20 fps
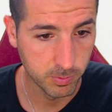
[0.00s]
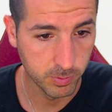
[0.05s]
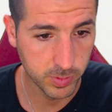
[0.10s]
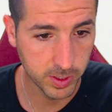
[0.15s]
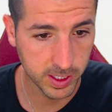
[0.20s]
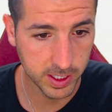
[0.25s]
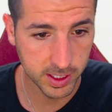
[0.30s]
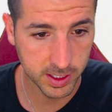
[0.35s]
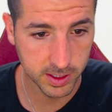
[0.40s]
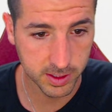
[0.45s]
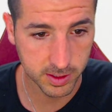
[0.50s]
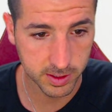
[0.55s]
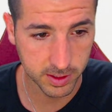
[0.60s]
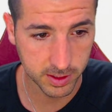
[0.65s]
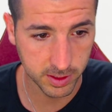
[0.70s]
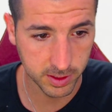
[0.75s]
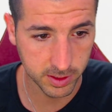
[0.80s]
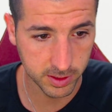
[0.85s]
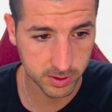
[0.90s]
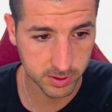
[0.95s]
Blank
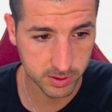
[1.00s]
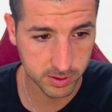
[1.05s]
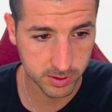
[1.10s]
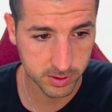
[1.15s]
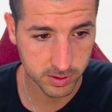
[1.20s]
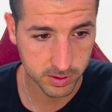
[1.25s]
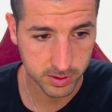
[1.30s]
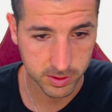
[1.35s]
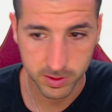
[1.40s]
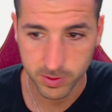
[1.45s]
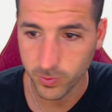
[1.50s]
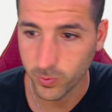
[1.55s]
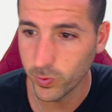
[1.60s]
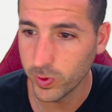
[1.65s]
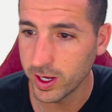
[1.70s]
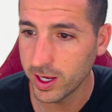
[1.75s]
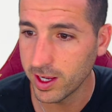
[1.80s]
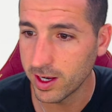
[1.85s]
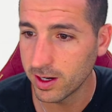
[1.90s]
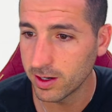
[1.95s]
is.
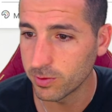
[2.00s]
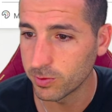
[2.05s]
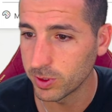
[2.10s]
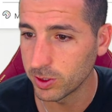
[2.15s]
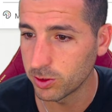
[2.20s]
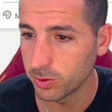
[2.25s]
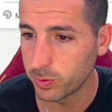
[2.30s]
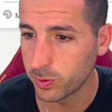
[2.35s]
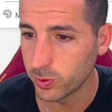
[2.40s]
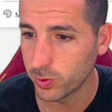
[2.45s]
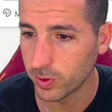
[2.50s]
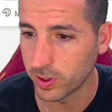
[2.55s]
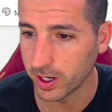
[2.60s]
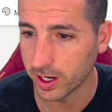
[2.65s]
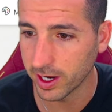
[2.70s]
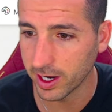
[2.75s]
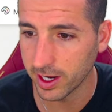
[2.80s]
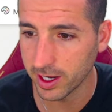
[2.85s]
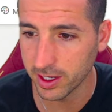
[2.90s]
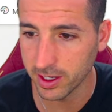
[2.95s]
Well, we need to put
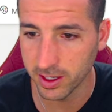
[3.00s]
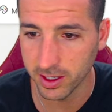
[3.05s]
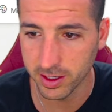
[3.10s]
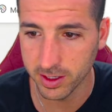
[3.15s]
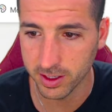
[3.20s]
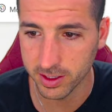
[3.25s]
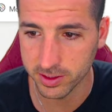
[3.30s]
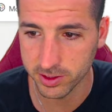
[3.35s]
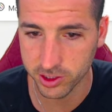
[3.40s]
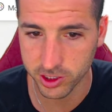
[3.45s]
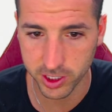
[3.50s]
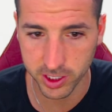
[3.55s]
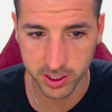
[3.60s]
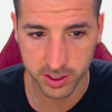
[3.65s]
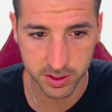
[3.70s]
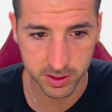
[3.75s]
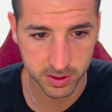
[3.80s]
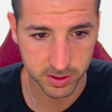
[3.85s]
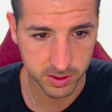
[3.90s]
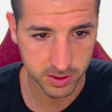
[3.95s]
gray. Let's check.